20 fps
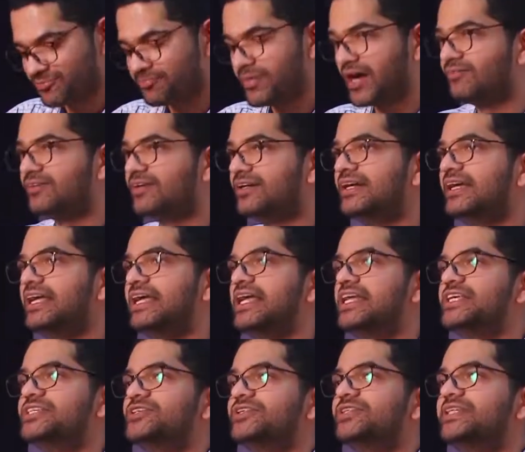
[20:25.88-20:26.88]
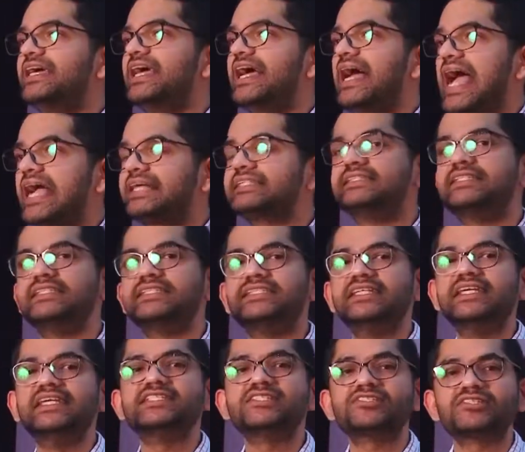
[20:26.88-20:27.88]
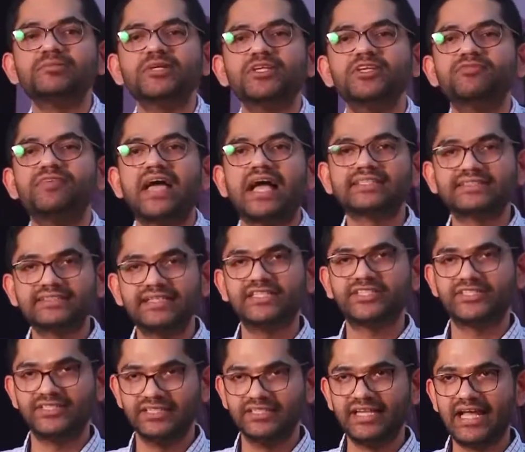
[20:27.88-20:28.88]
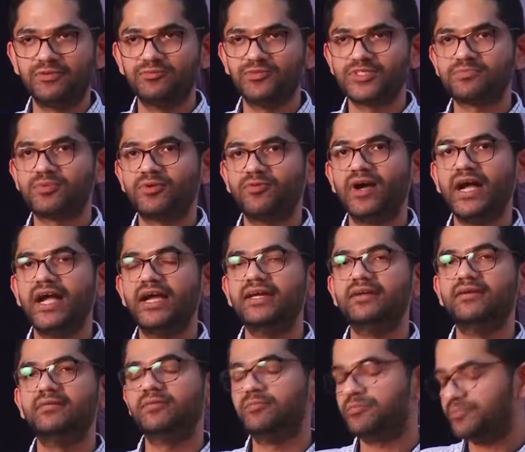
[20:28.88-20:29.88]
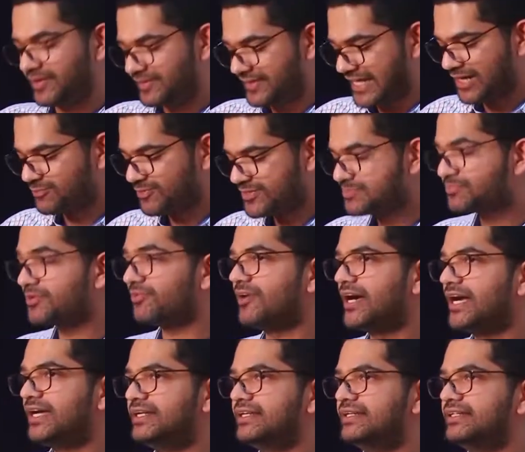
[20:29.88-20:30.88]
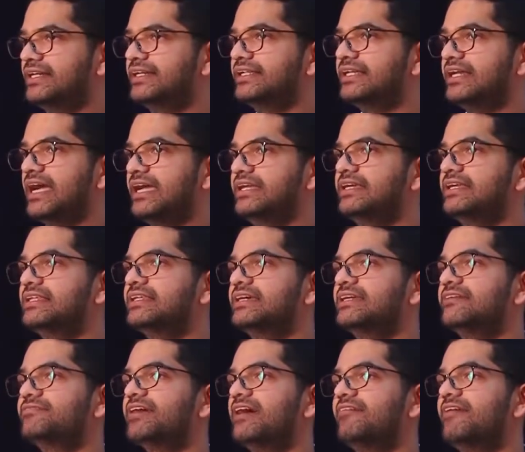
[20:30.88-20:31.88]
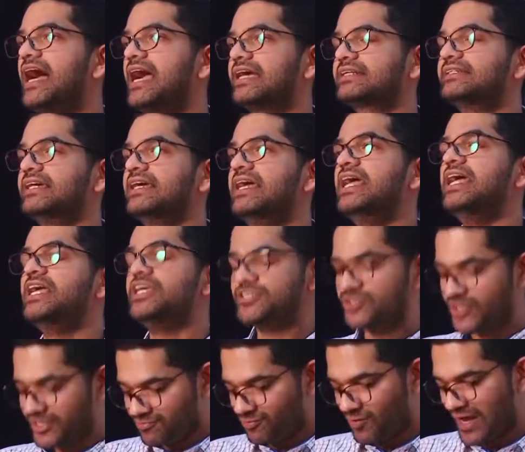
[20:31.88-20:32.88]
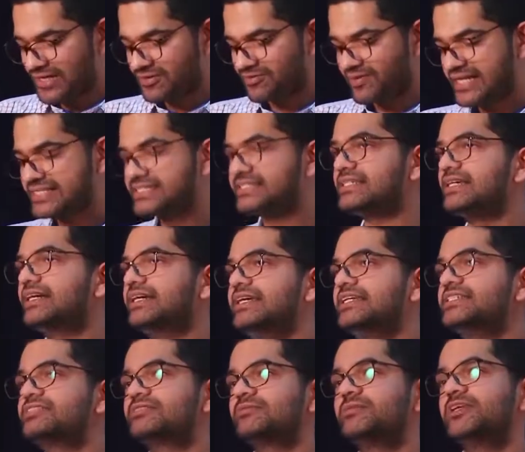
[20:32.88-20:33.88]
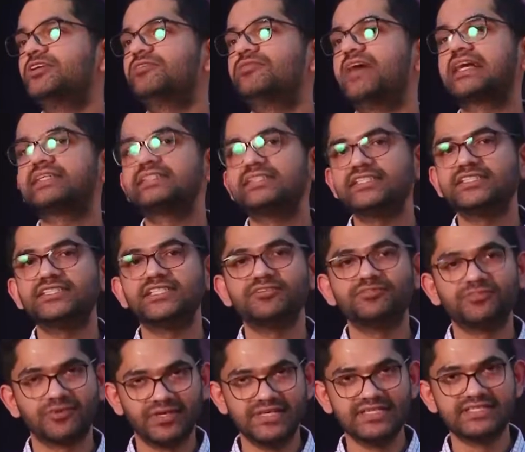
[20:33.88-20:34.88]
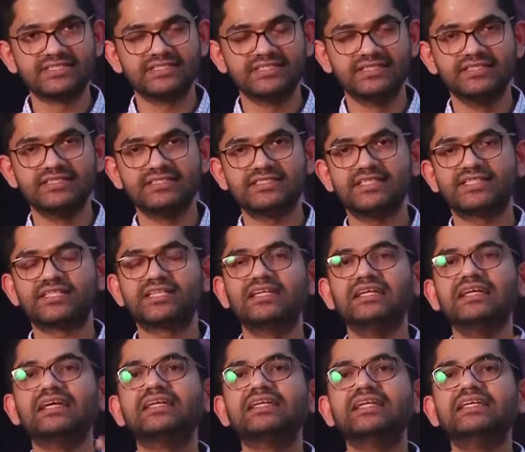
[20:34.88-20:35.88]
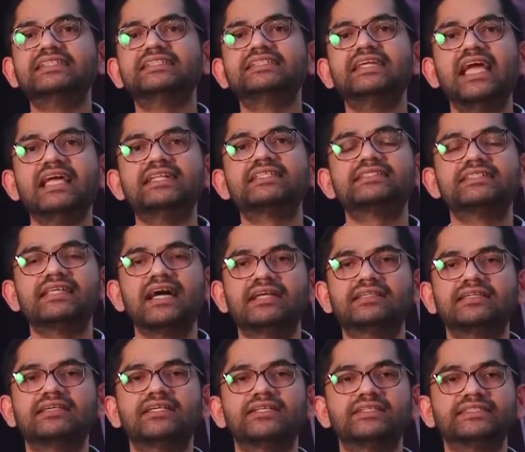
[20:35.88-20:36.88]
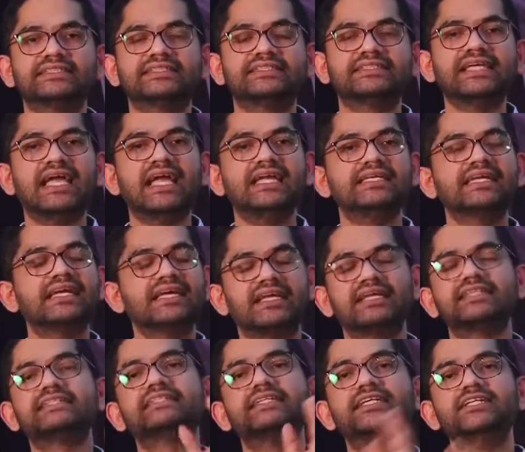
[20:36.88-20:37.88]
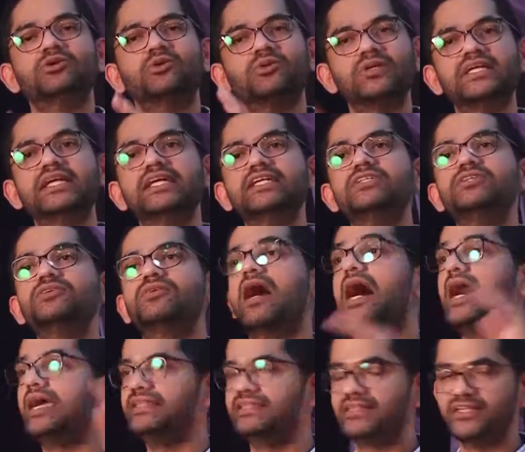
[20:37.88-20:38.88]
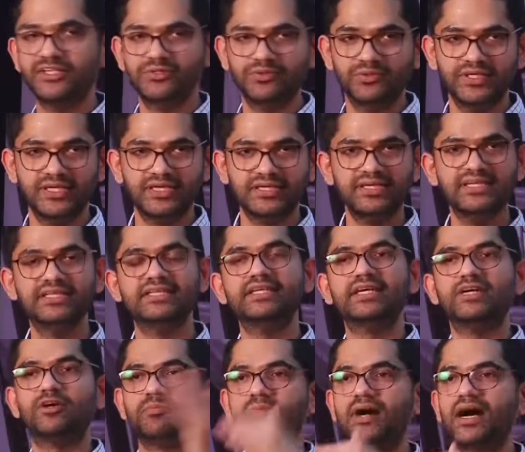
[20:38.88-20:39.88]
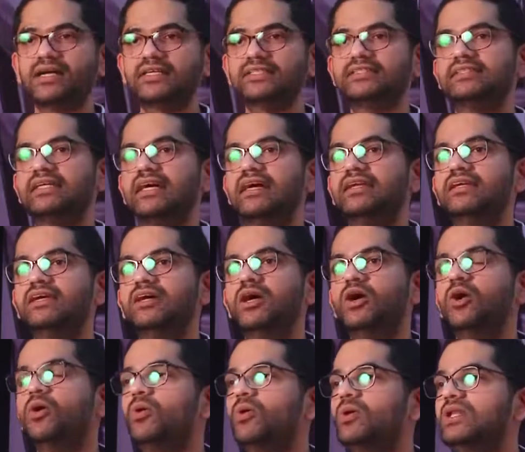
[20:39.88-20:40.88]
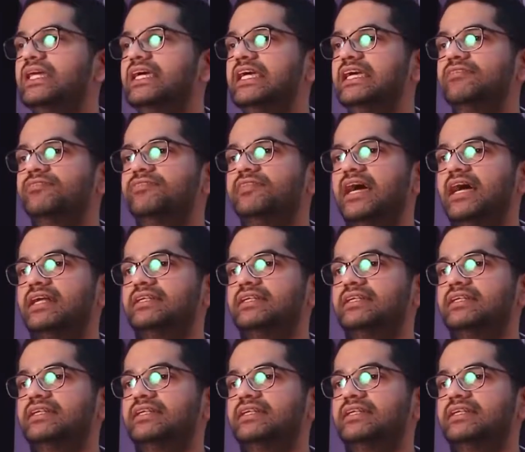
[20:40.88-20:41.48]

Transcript: of power, so the instrument of accession that was provided in the 1935 Act. So if one reads the instrument of accession, for instance, it clearly states that a state can accede only into either union, India or Pakistan, only if